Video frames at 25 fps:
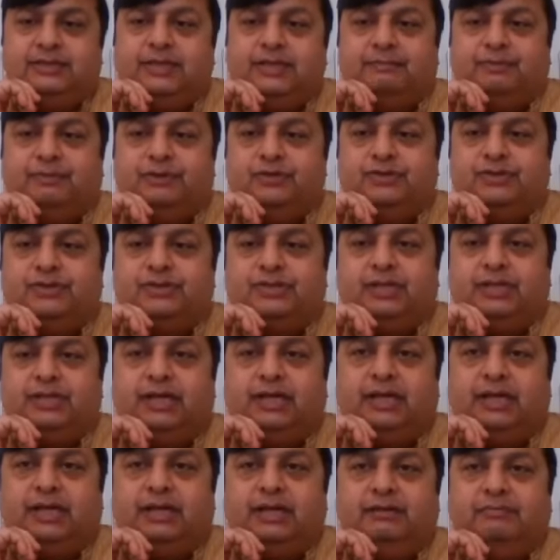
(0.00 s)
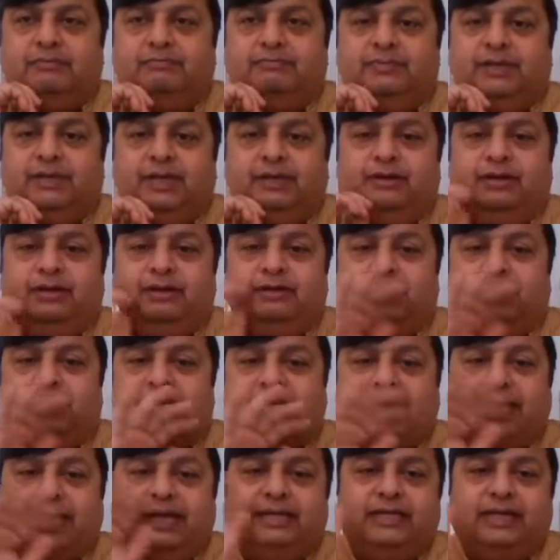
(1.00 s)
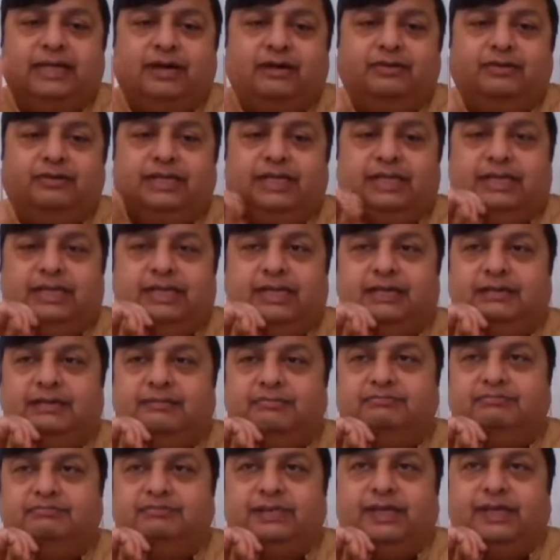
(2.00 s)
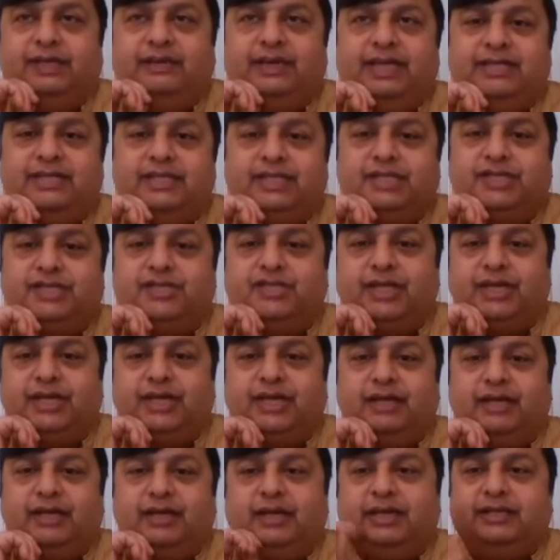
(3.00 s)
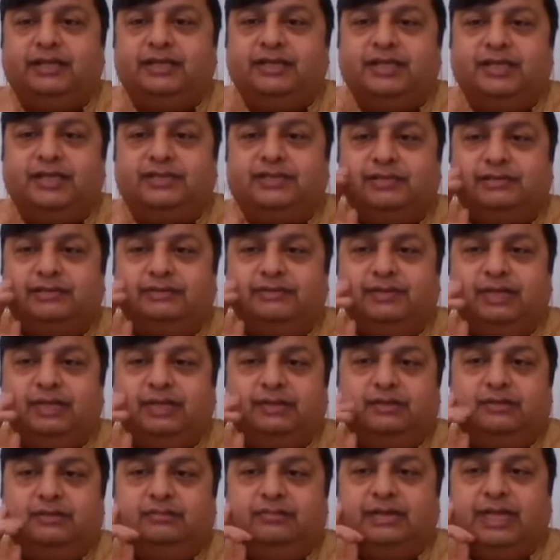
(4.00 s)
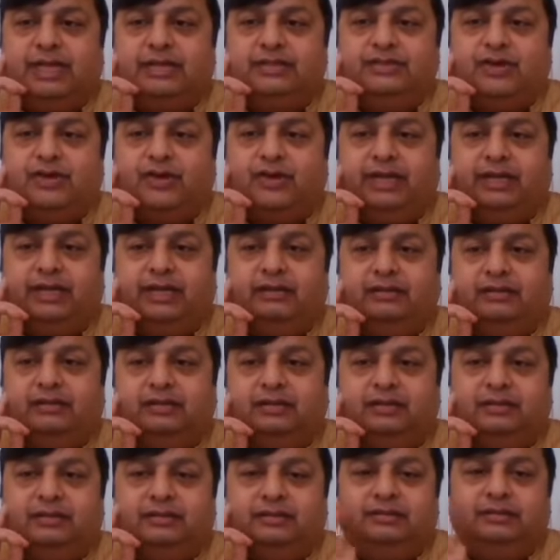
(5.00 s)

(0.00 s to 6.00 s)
Suppose you are lying down in a easy chair, just enjoying